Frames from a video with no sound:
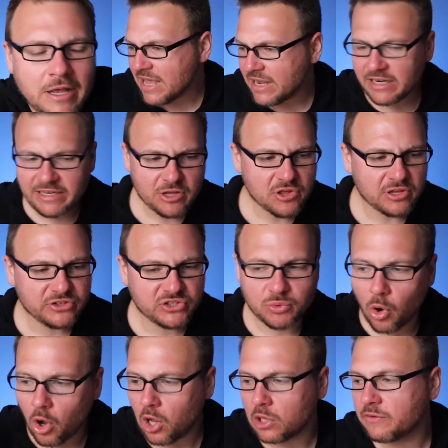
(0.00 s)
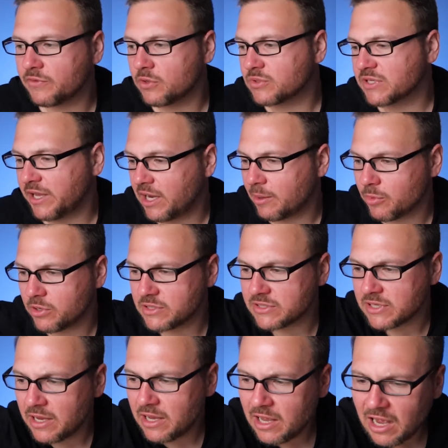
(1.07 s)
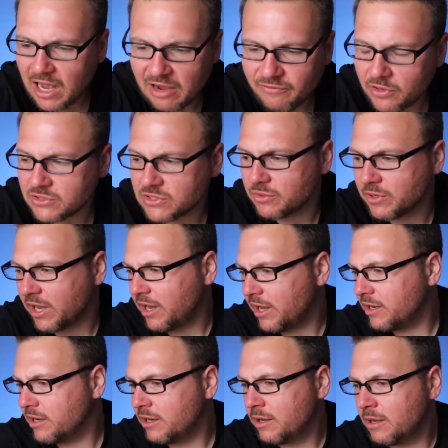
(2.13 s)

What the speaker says: In addition to all of those cameras, I've also got